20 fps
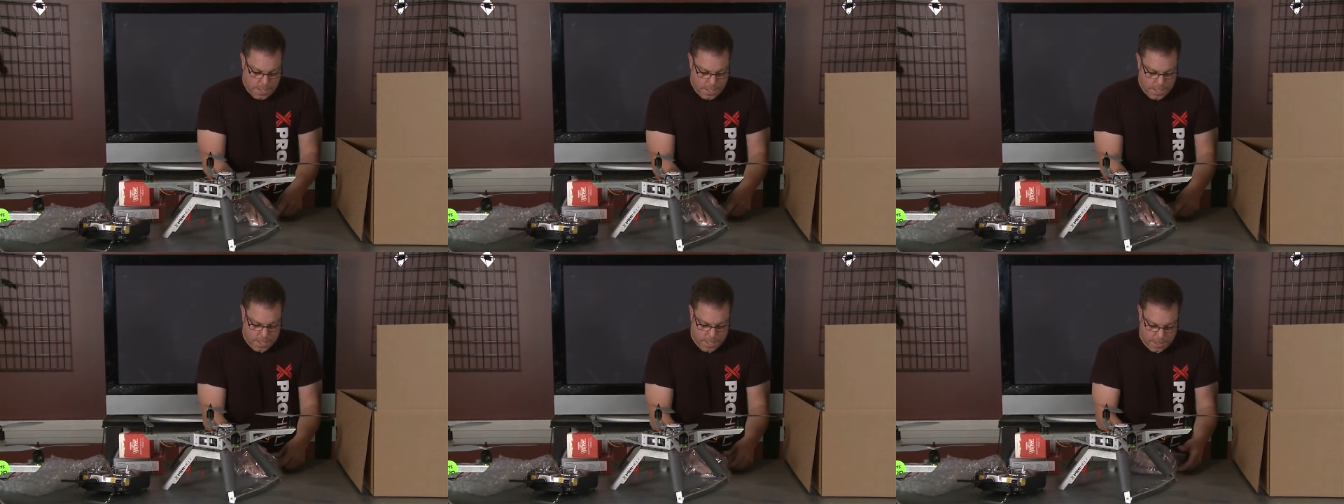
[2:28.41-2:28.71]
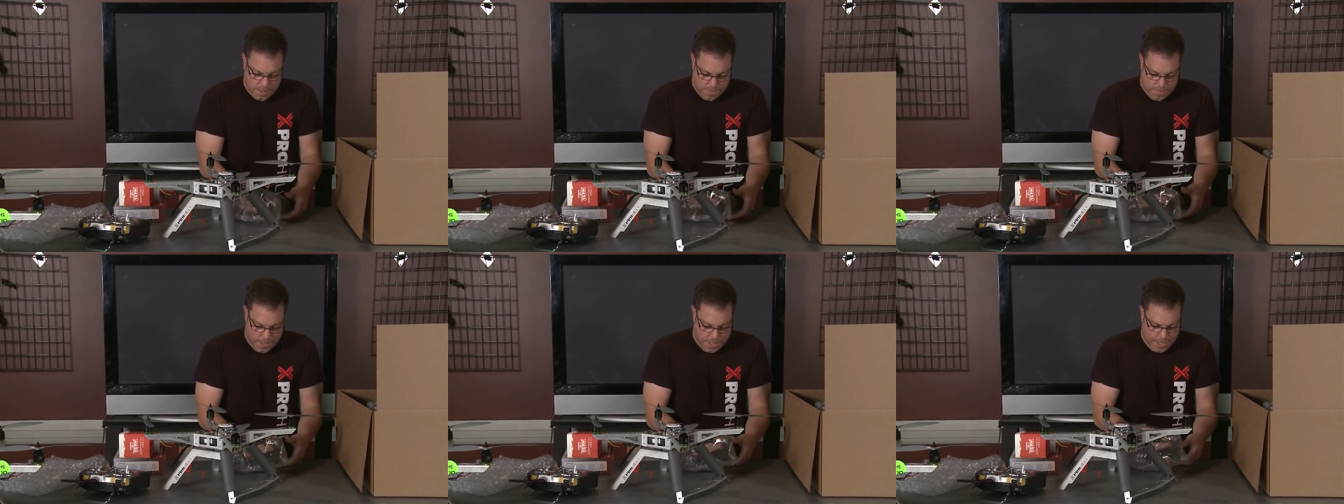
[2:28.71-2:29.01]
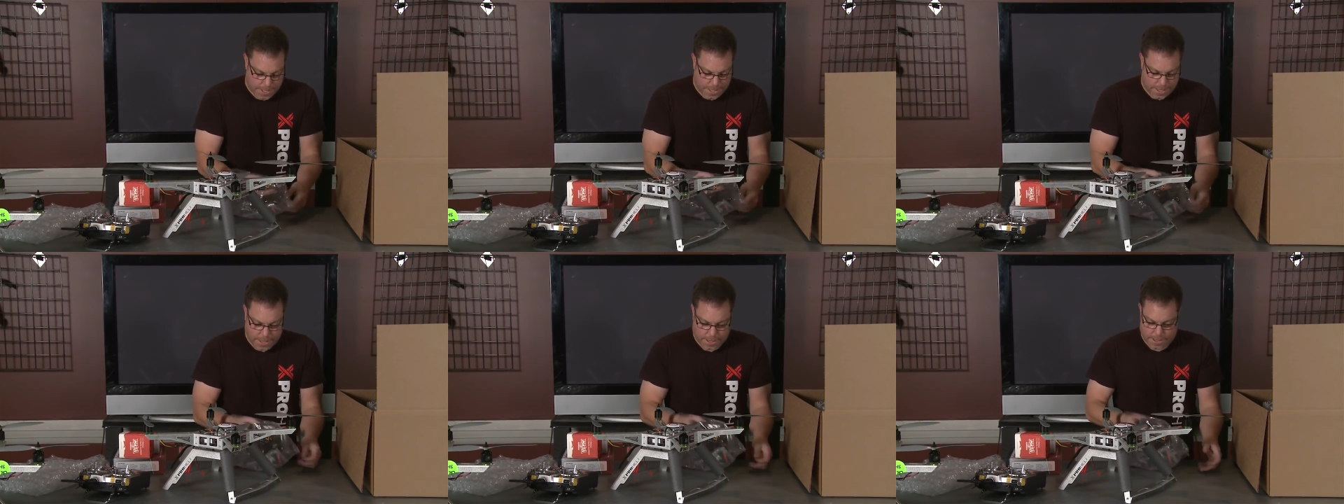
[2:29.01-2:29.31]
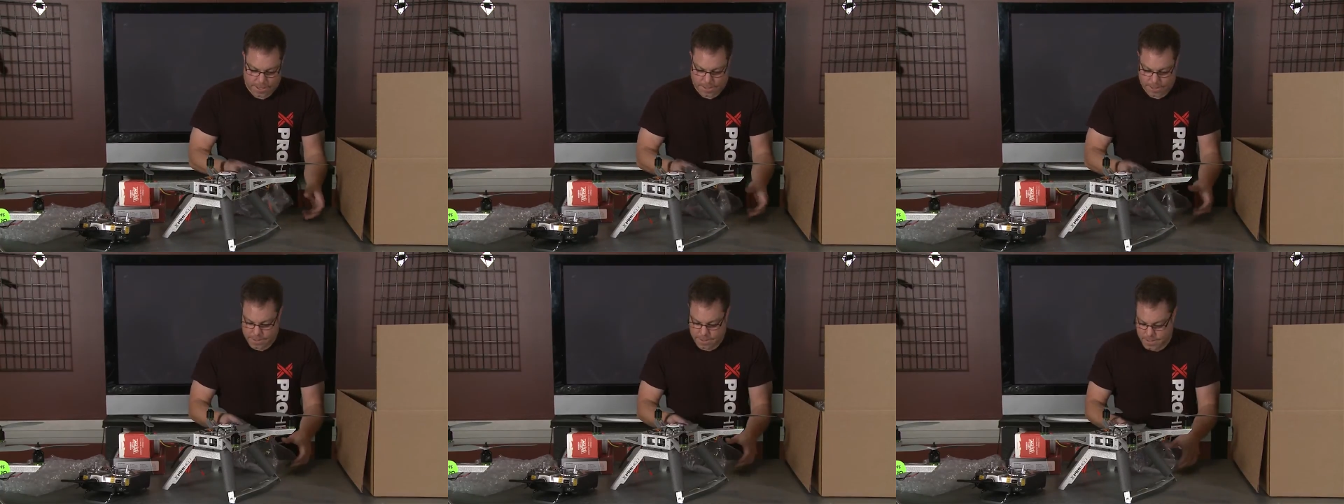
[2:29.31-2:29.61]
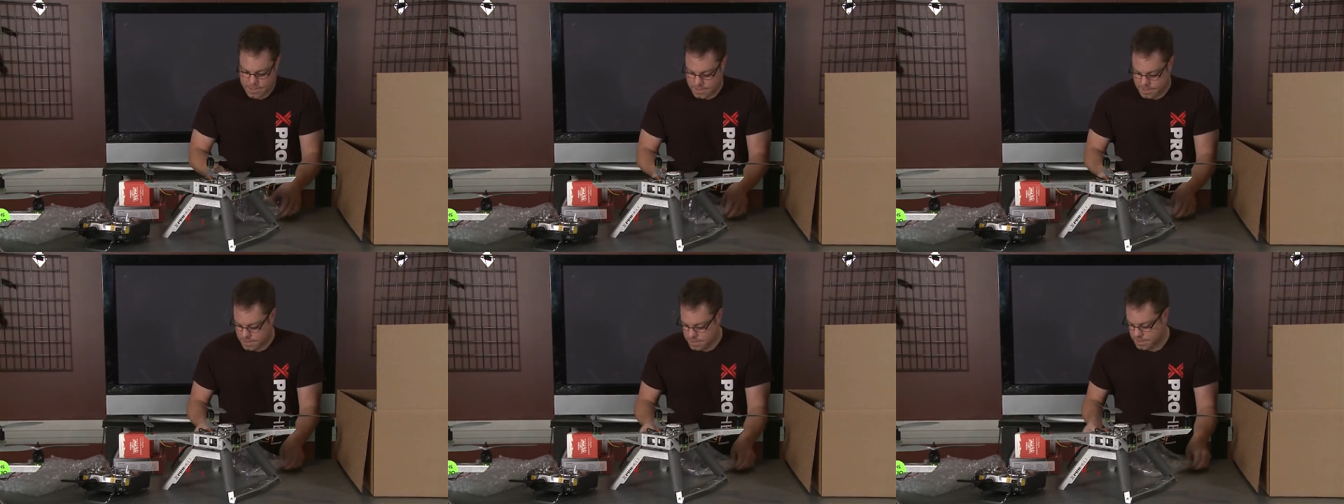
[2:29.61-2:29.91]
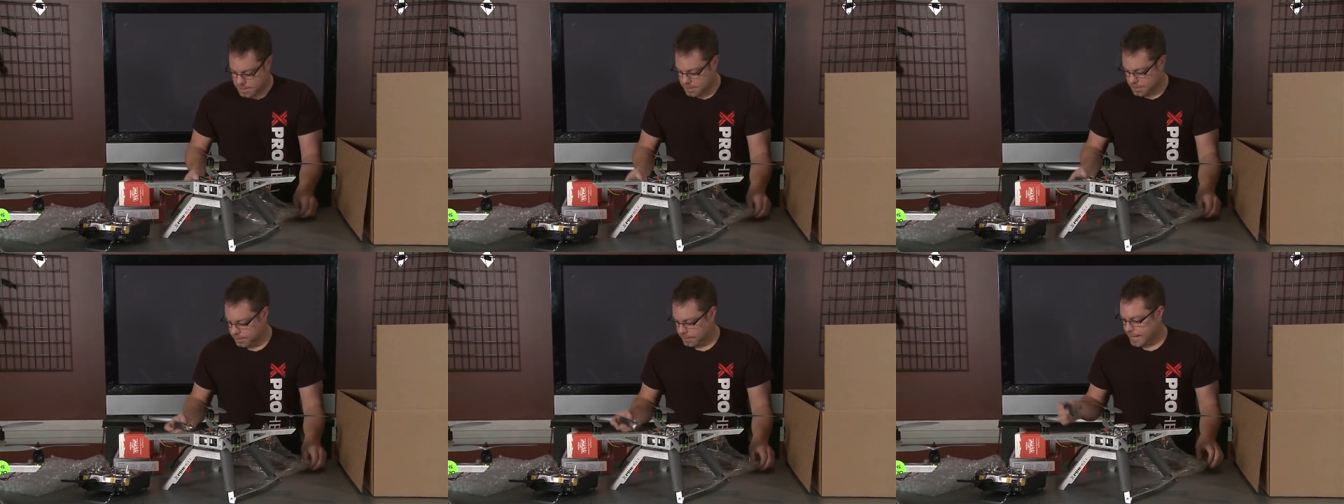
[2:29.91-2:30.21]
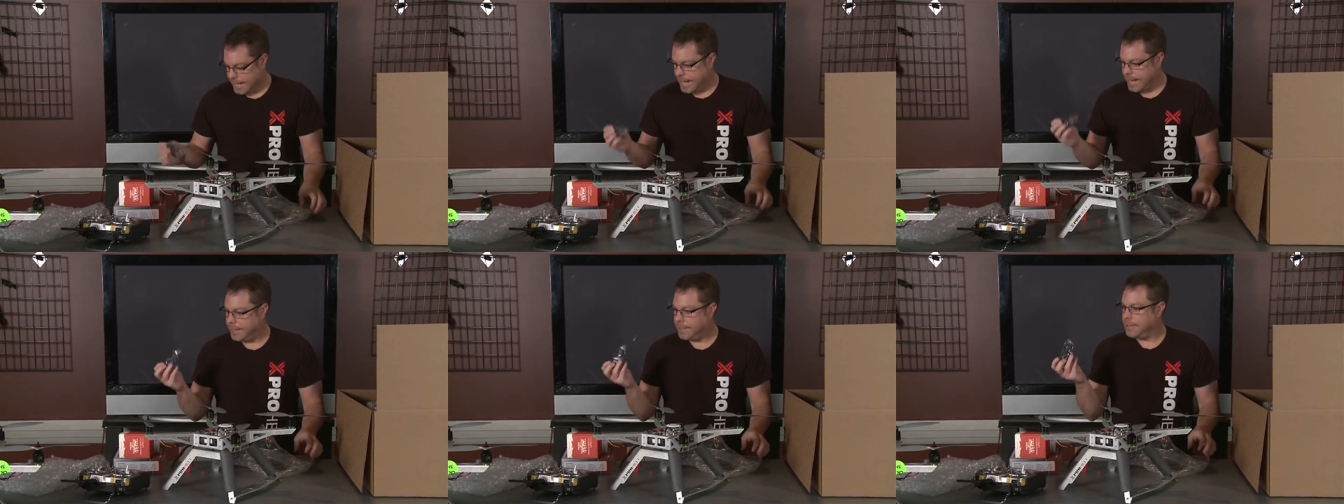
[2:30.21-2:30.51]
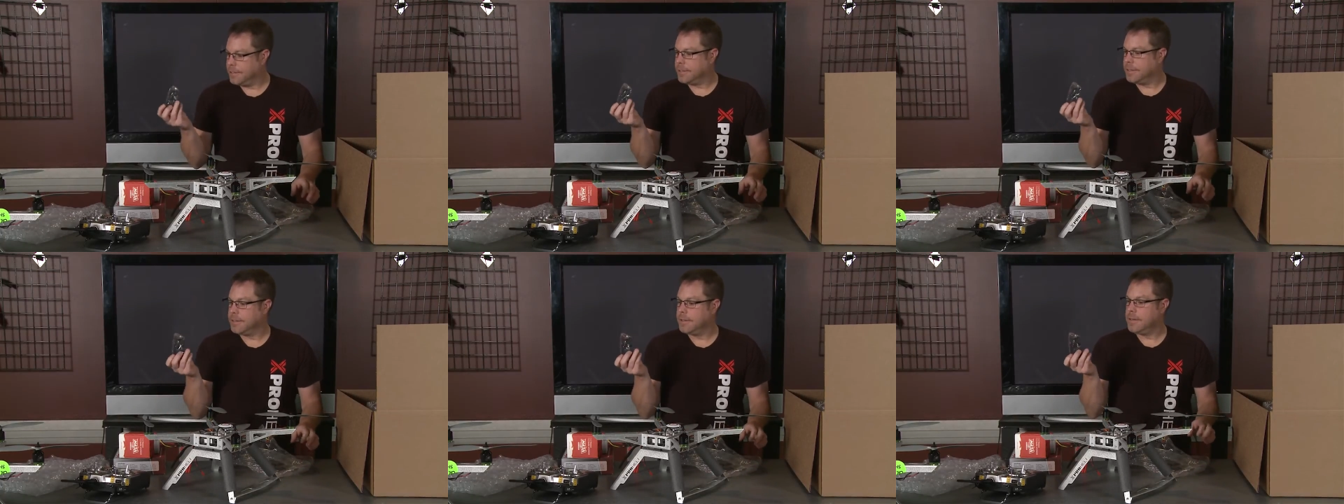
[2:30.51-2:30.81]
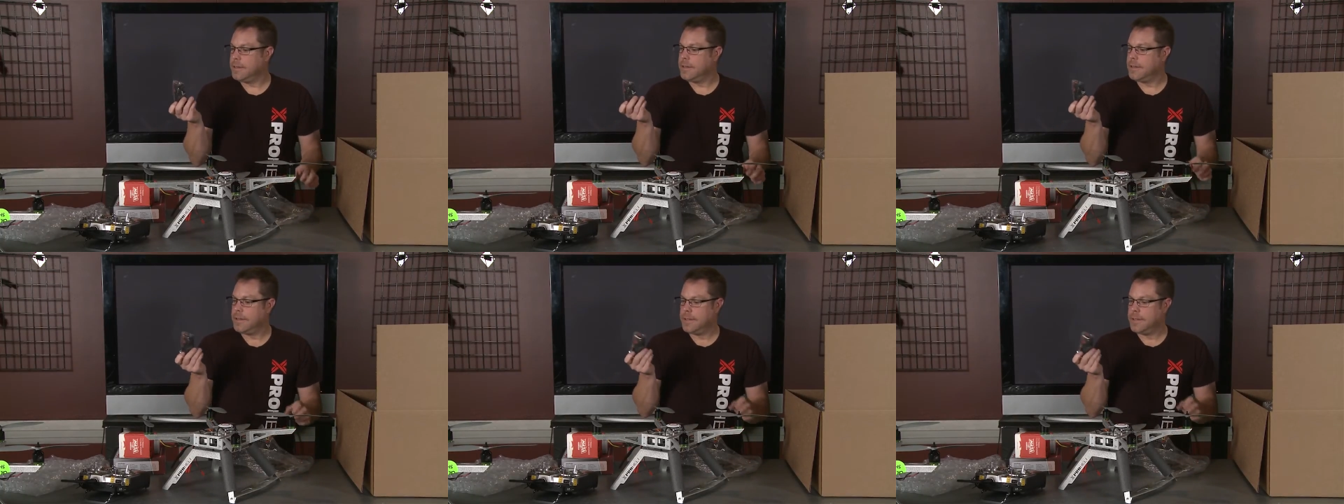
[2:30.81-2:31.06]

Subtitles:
I got a lanyard